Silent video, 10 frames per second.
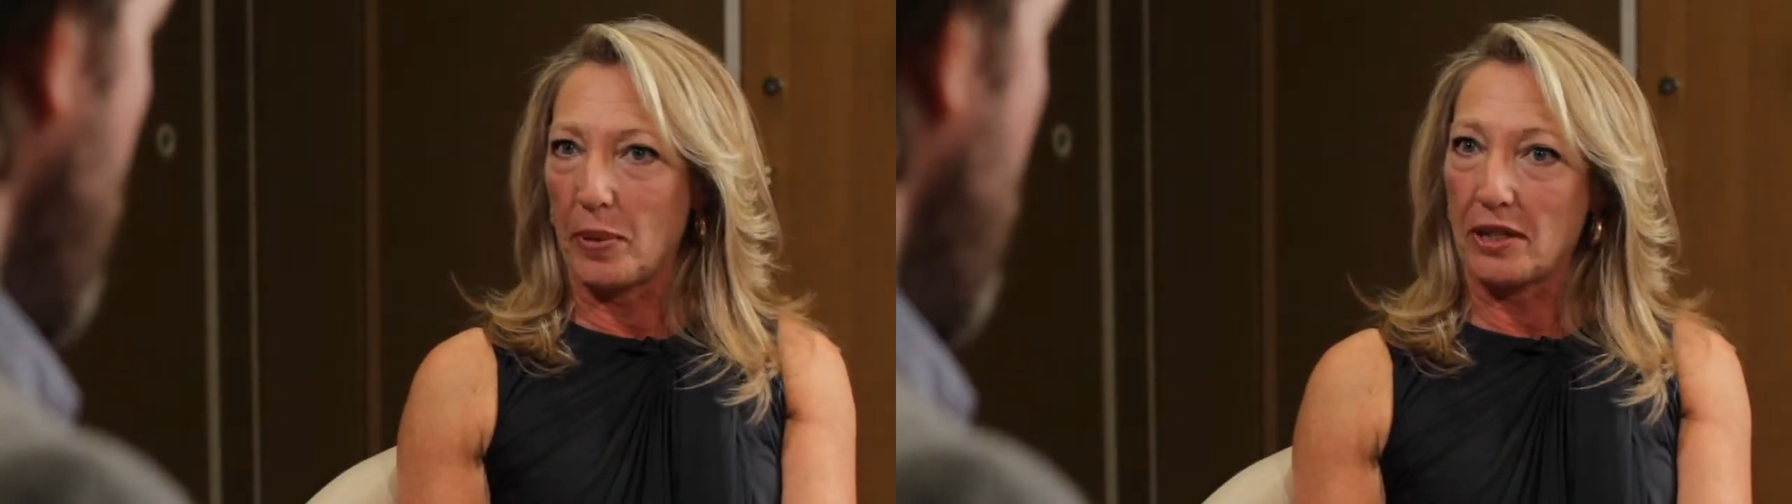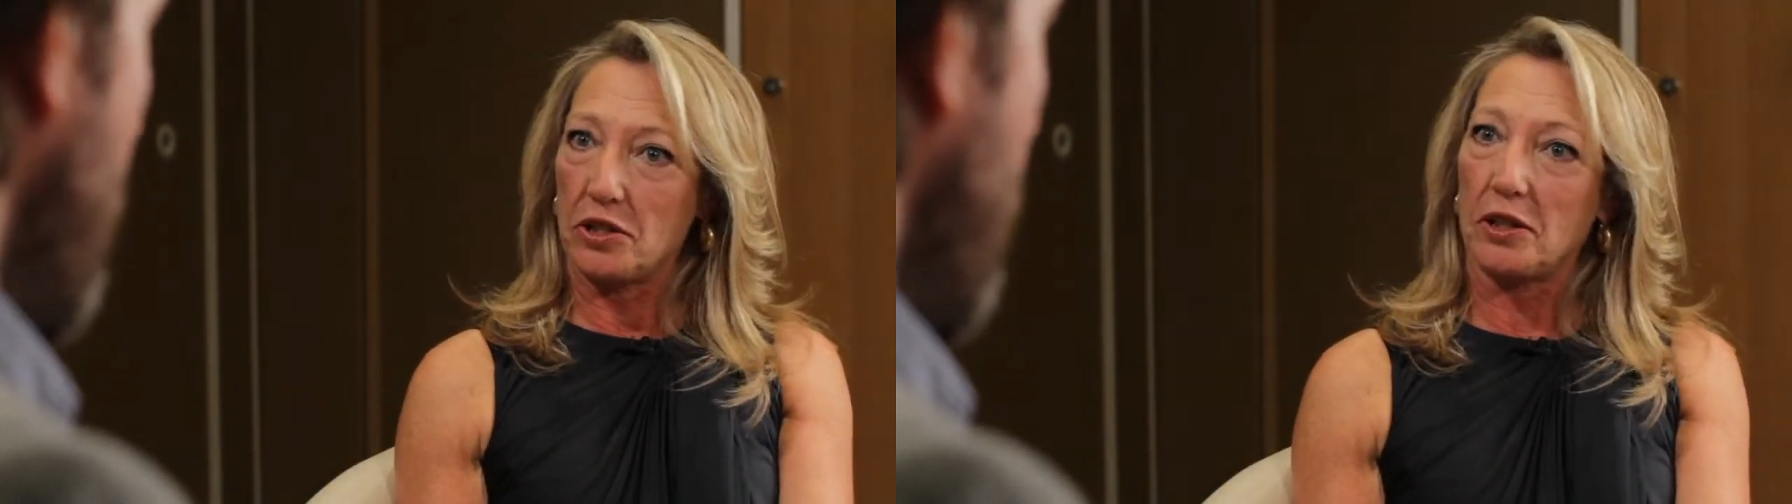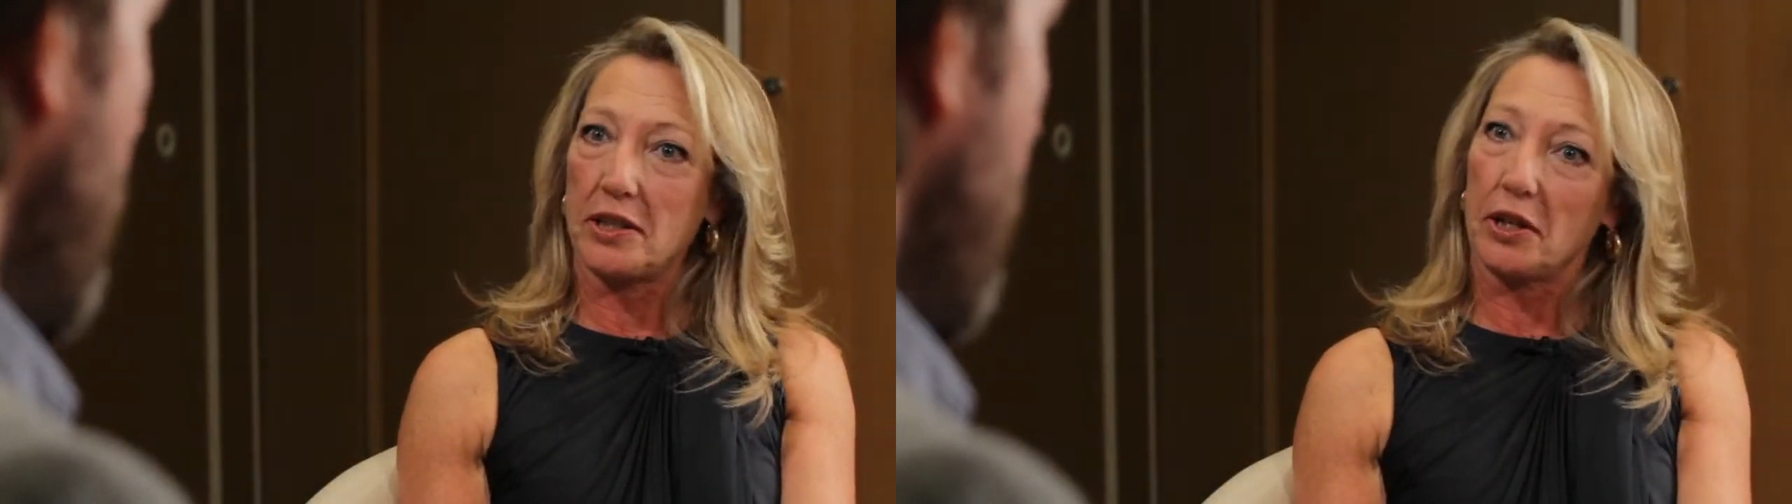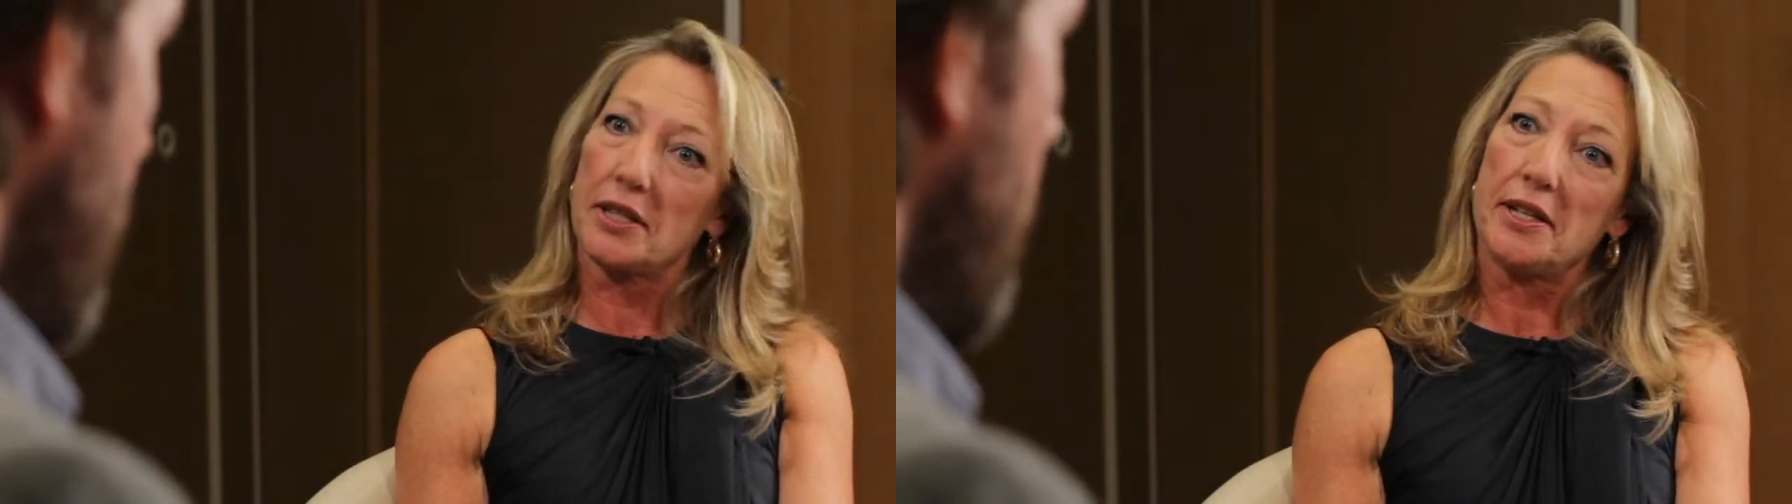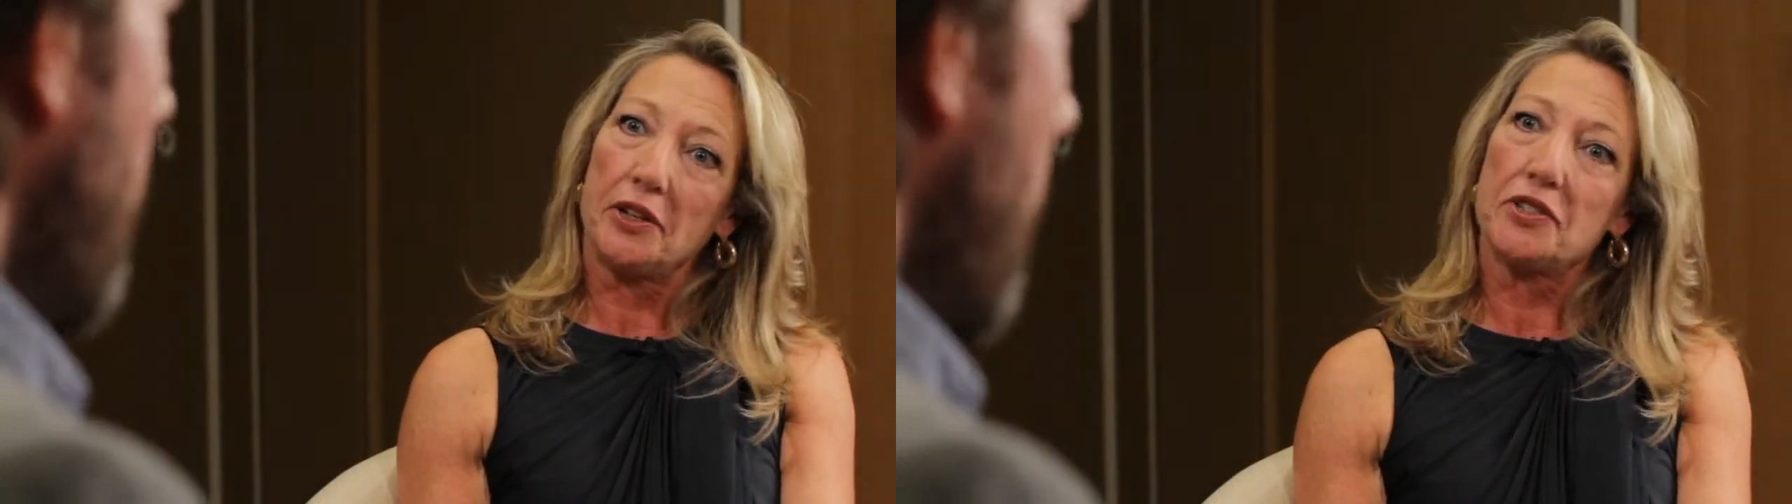based on Derek
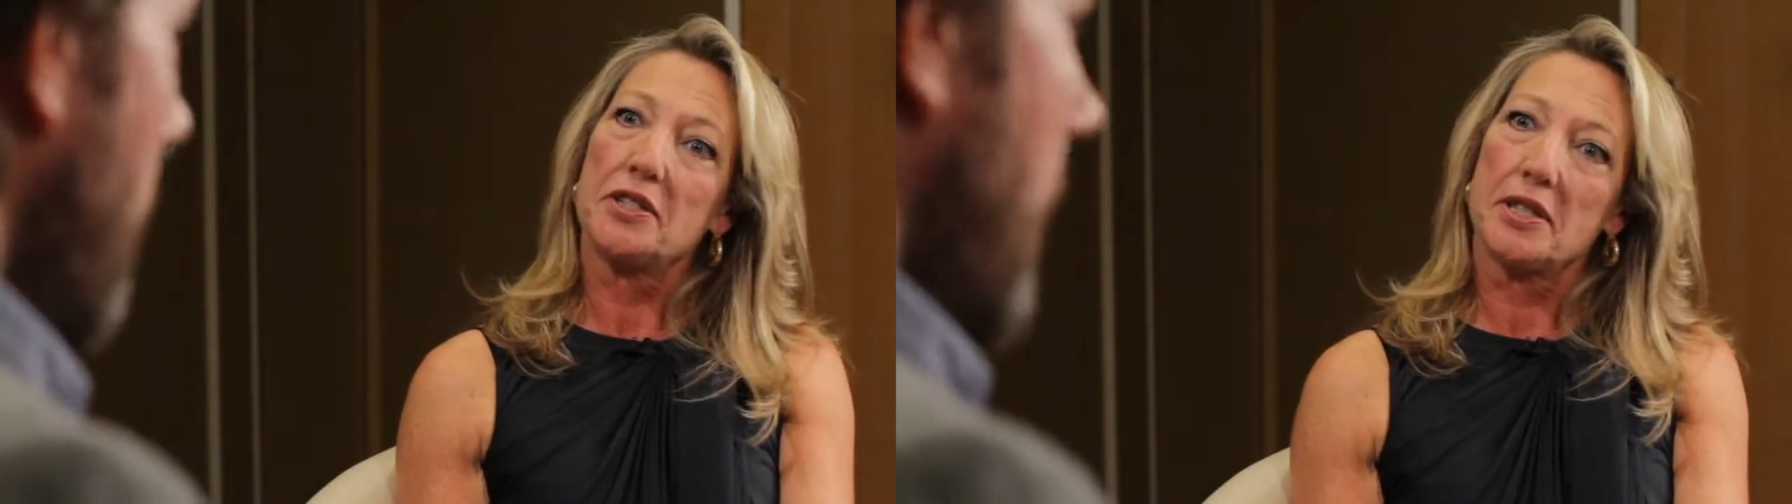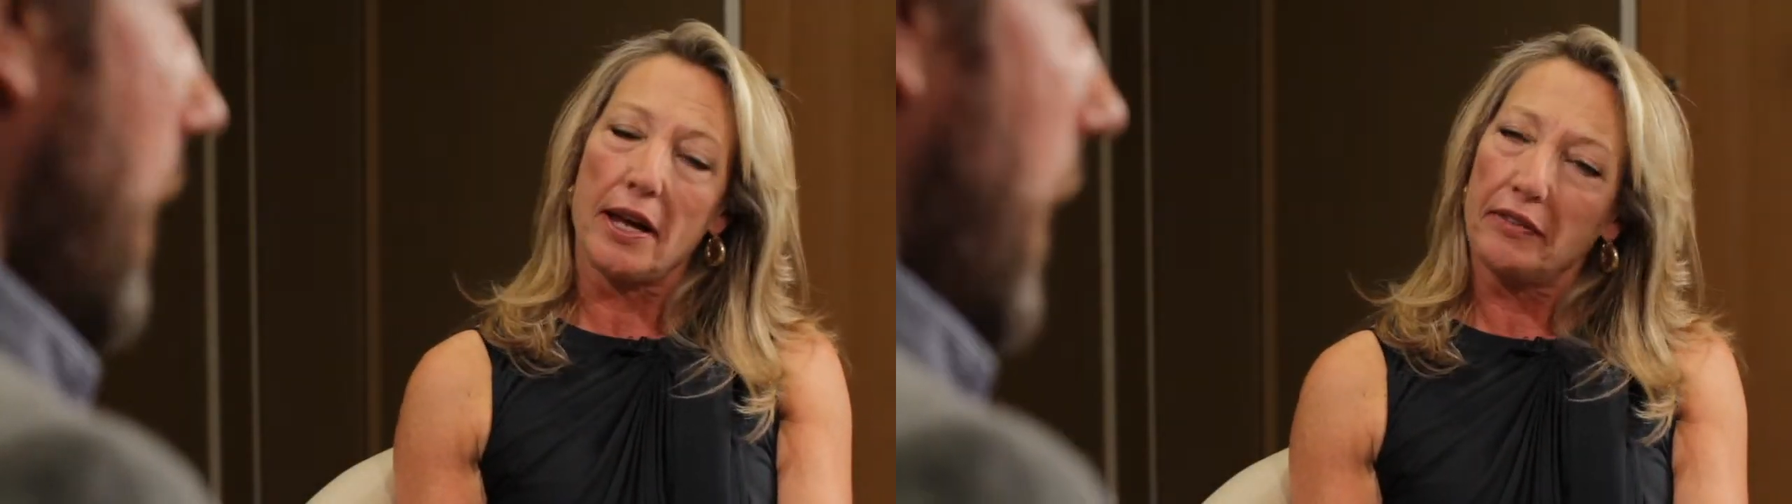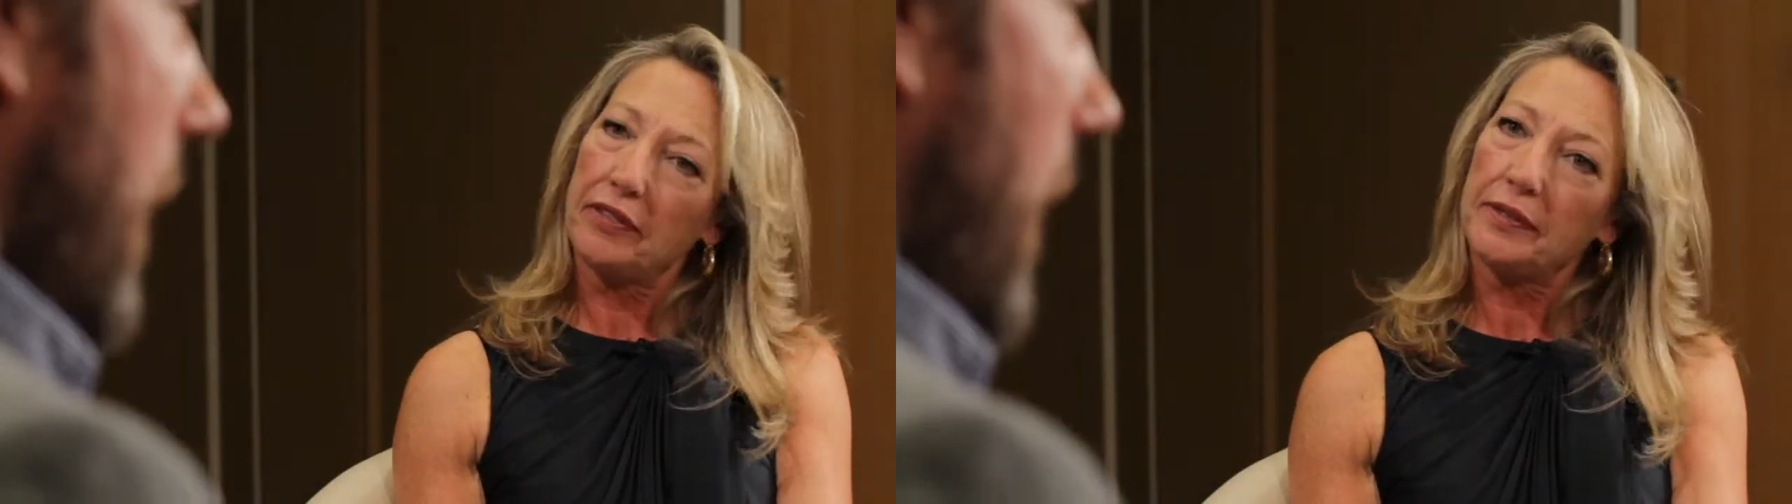Sanderson's life?